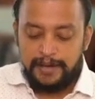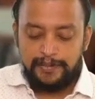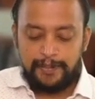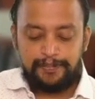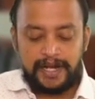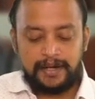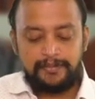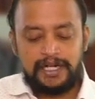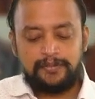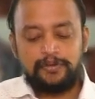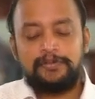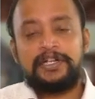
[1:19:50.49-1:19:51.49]
may
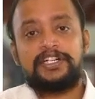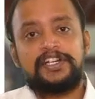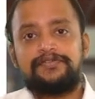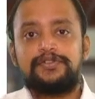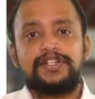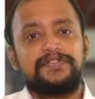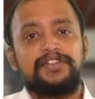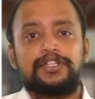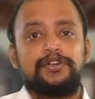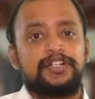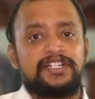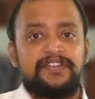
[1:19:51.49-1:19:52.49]
permit movement of goods
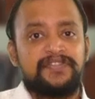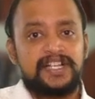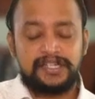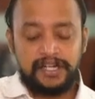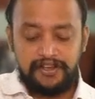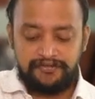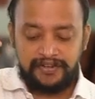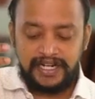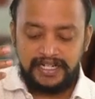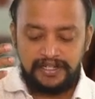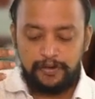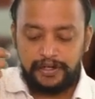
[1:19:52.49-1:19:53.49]
without affixion of
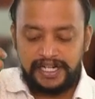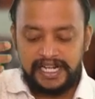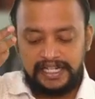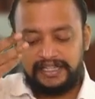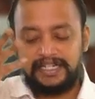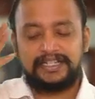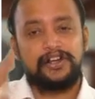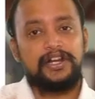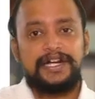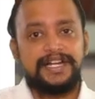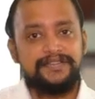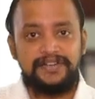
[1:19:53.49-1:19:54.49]
OTL that
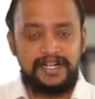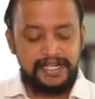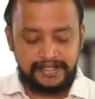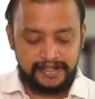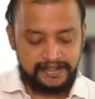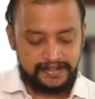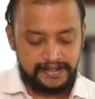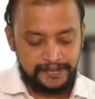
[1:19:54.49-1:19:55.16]
already we discussed.